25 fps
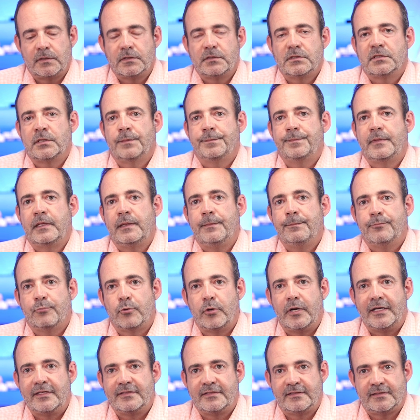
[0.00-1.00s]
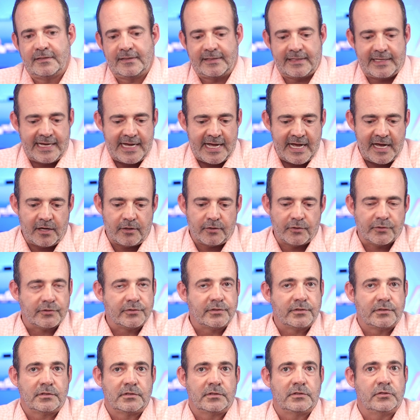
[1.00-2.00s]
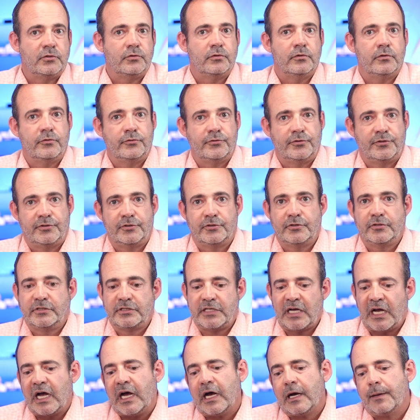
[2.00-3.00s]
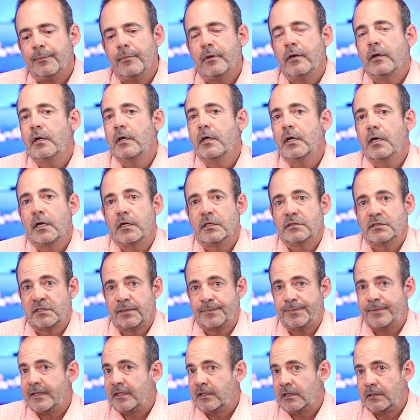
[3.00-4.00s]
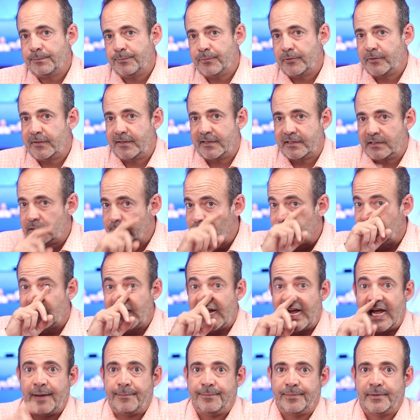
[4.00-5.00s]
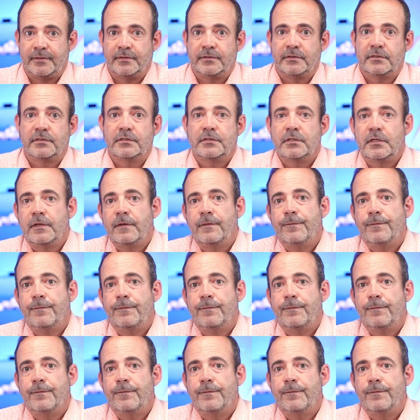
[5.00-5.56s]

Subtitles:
Something breaks in the house, you lose your job, something unpredictable happens.